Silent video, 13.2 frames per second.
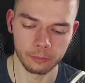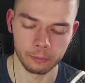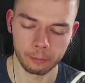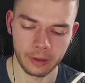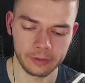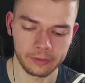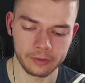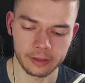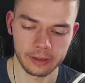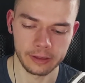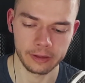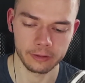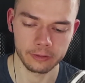
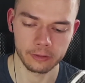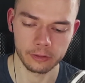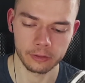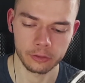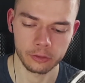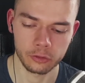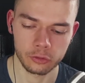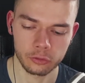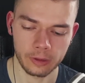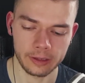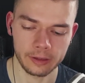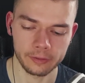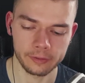basically in
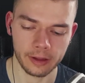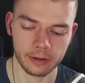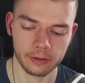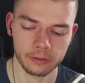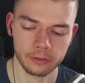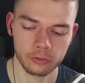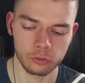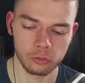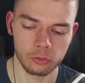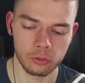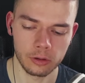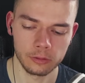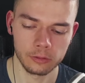20-second
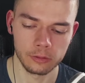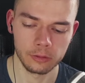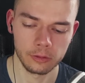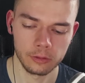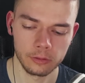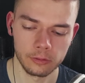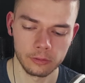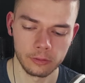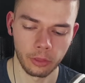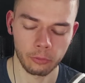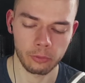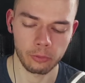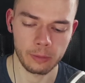to
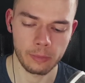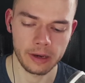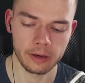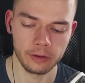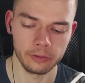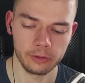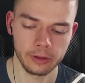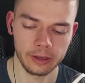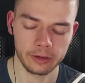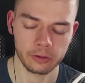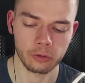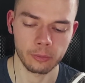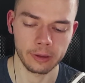3-minute
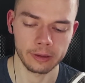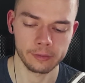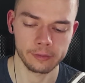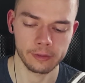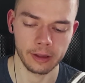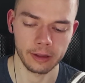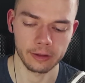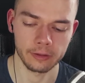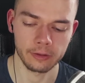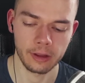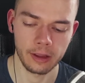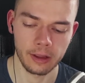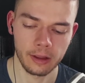increments. And
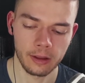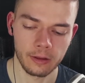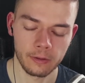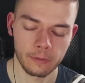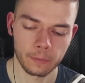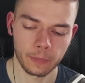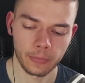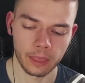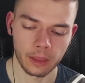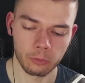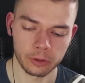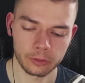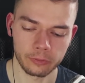
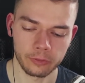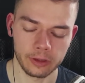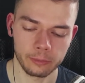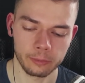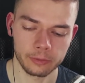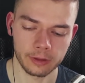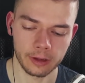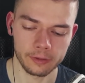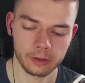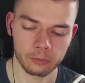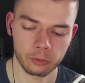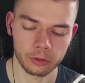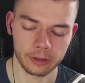what Philip does,
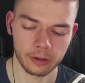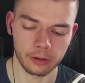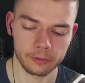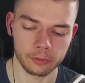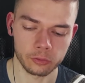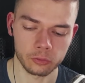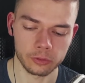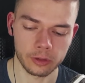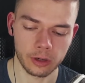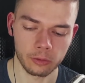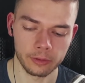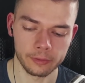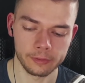and what I also do
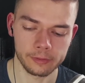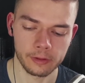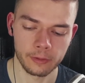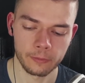now, is